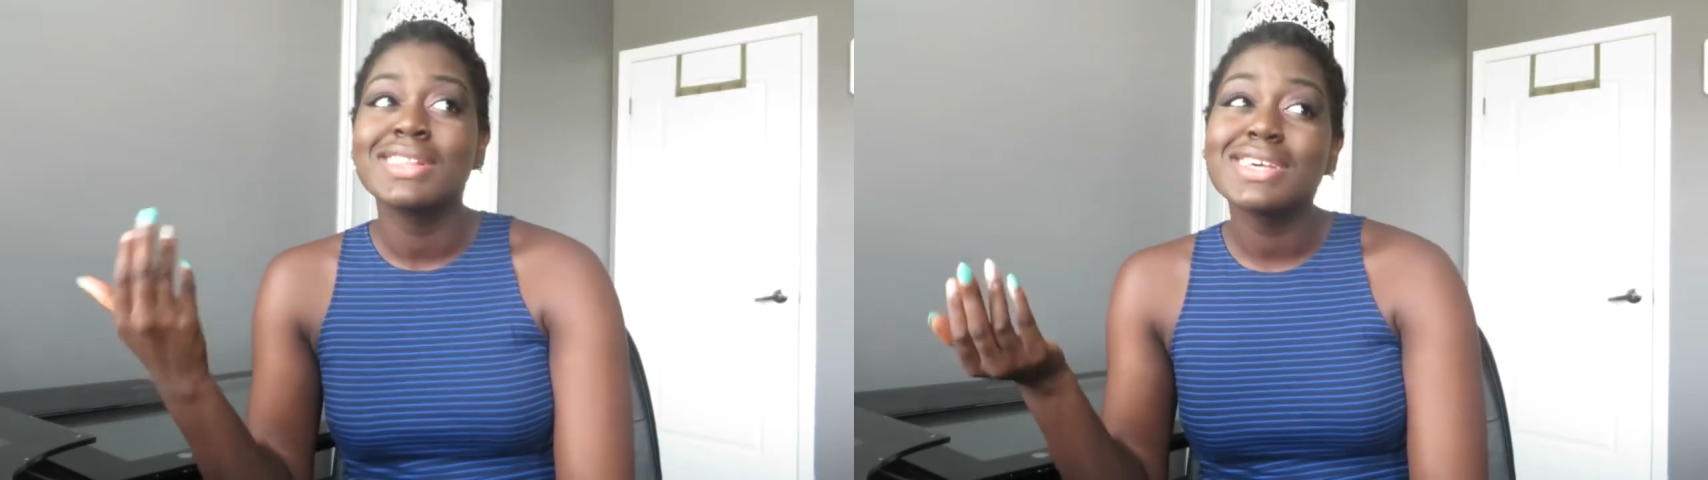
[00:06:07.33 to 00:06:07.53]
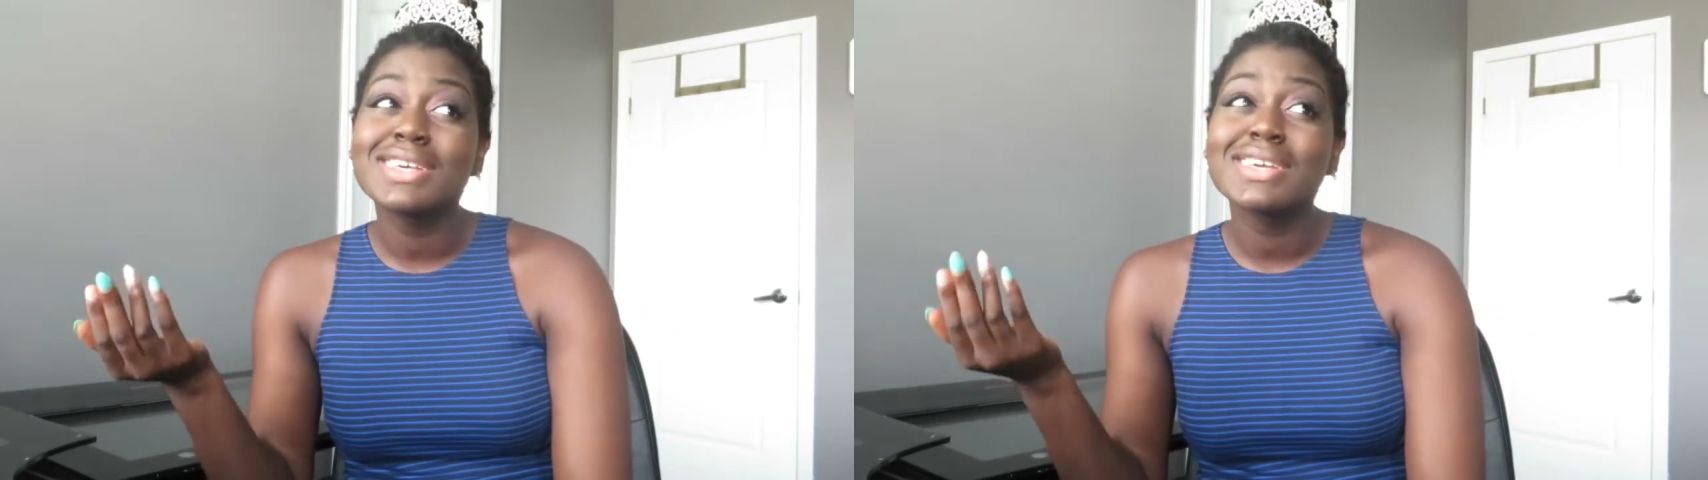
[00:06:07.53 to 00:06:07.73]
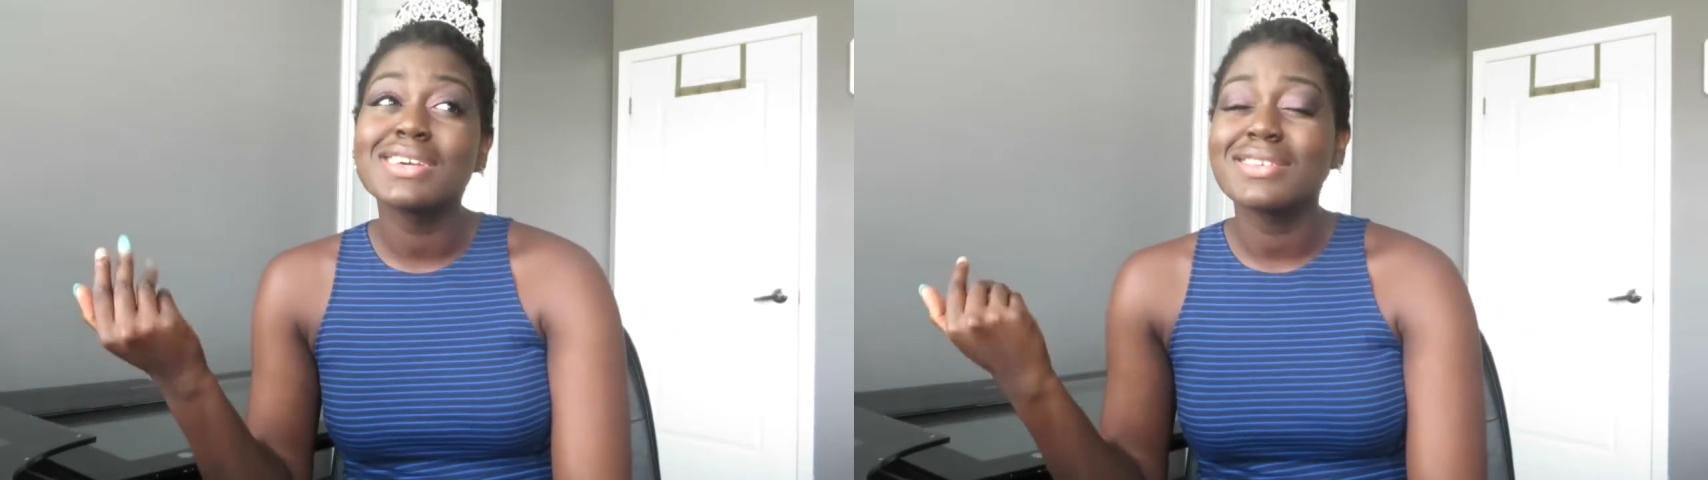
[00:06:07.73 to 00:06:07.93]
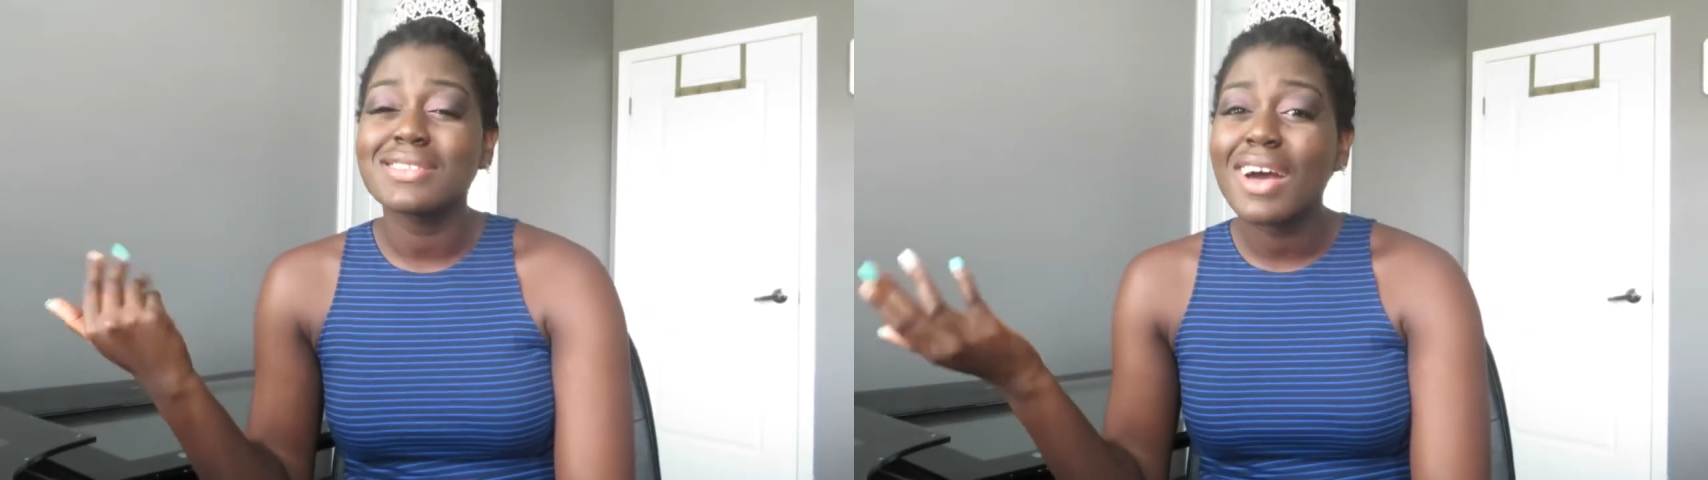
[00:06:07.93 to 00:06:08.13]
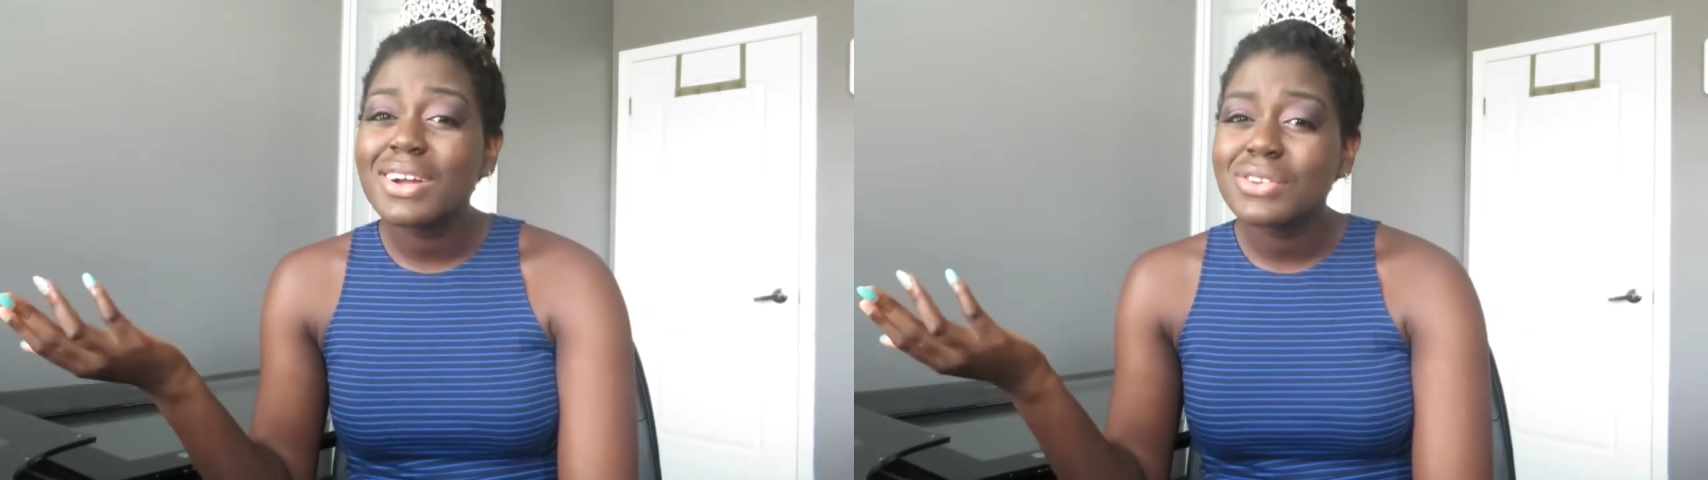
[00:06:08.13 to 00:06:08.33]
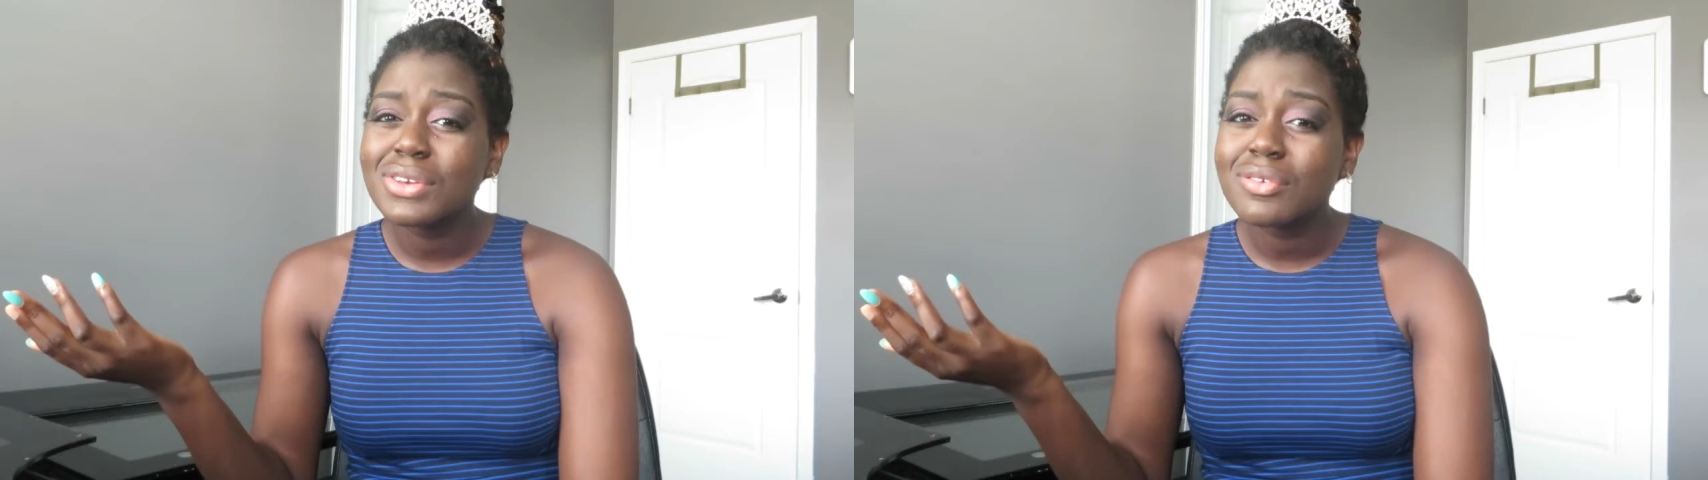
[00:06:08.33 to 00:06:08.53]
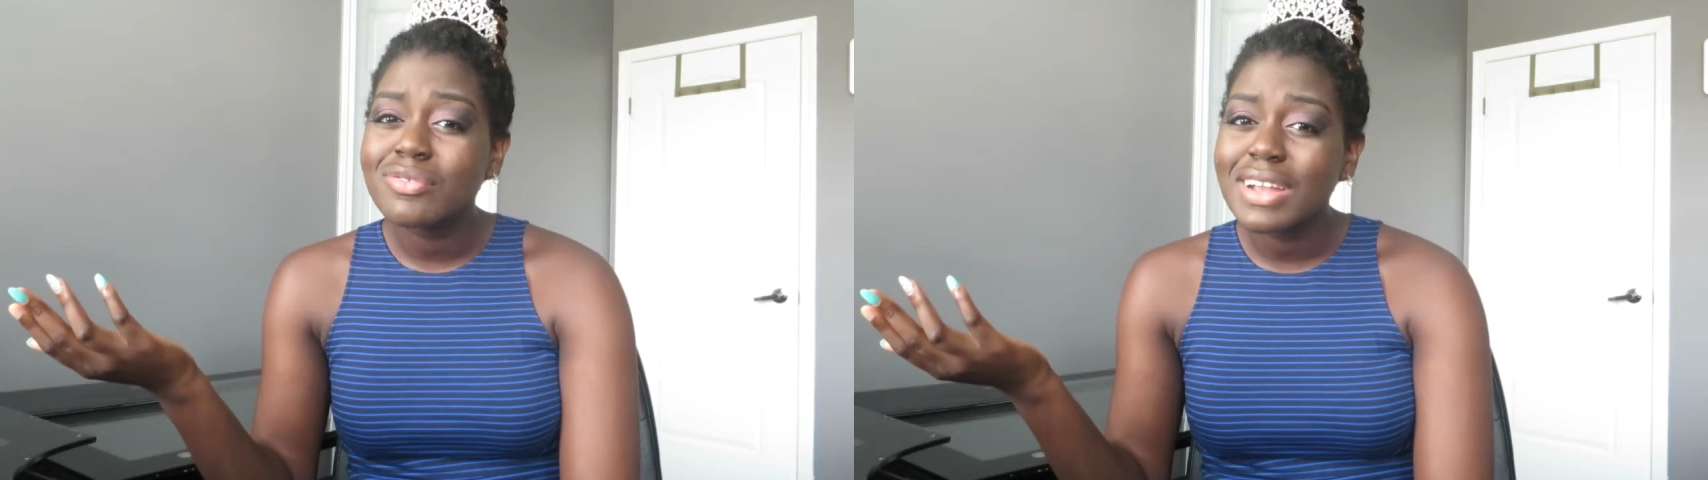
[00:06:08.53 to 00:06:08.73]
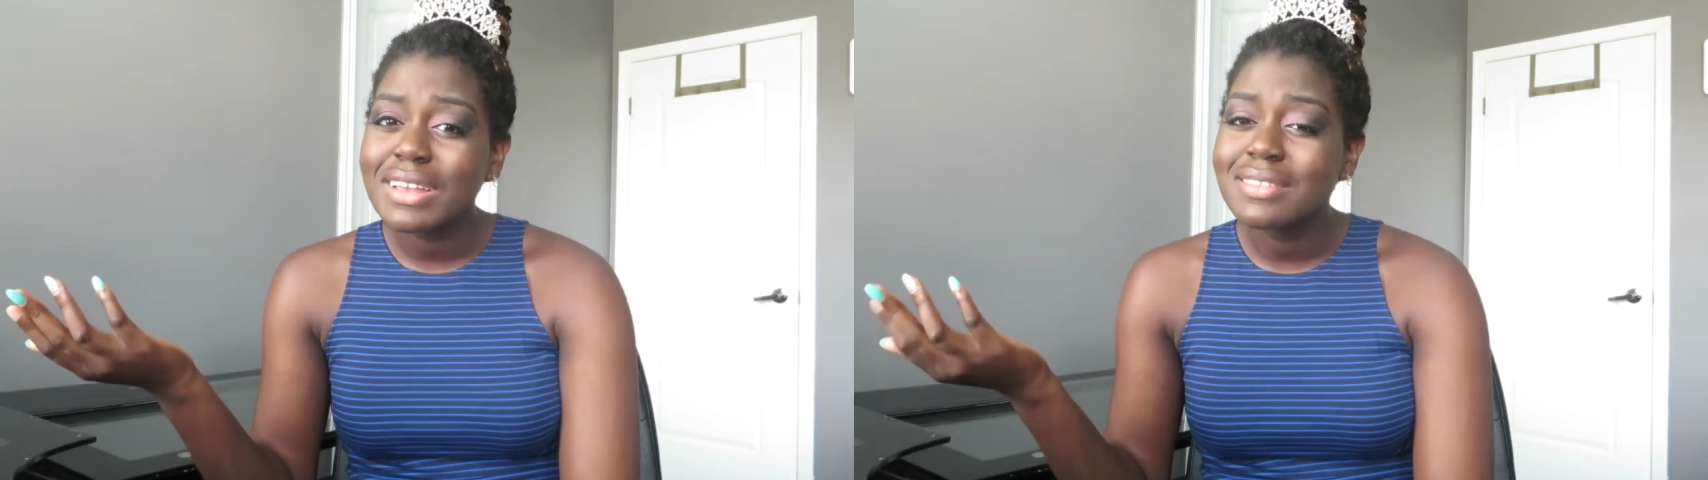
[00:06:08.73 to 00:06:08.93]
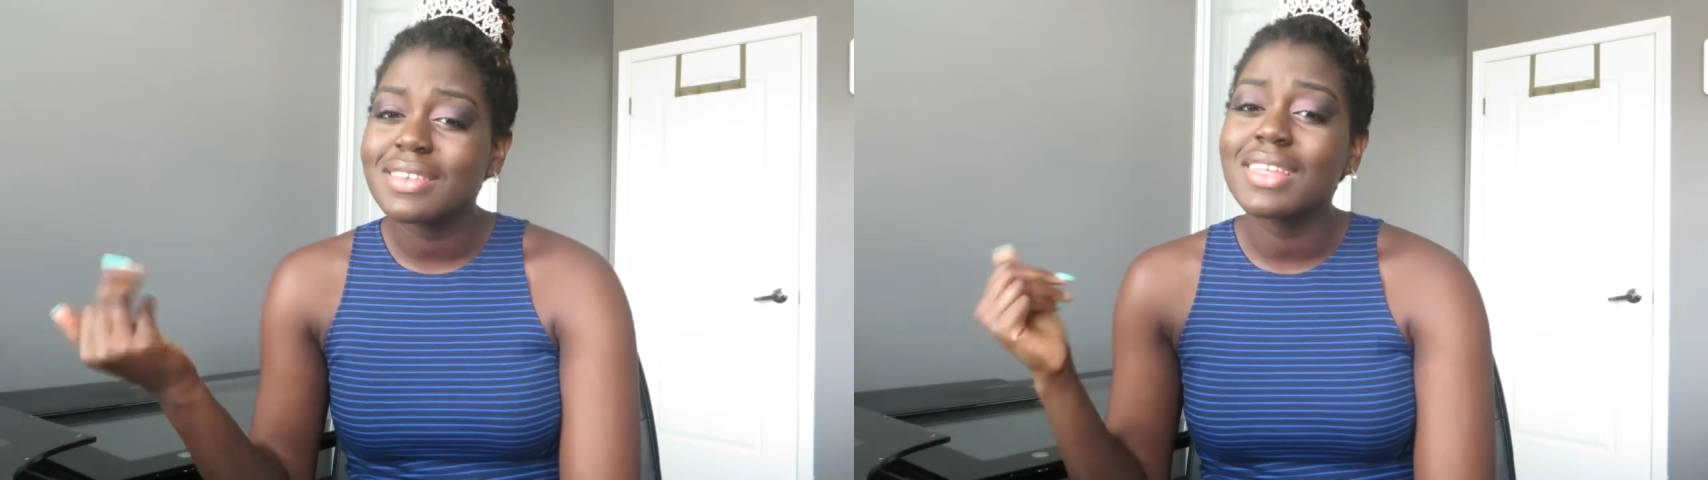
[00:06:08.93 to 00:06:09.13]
like, talk to your friends,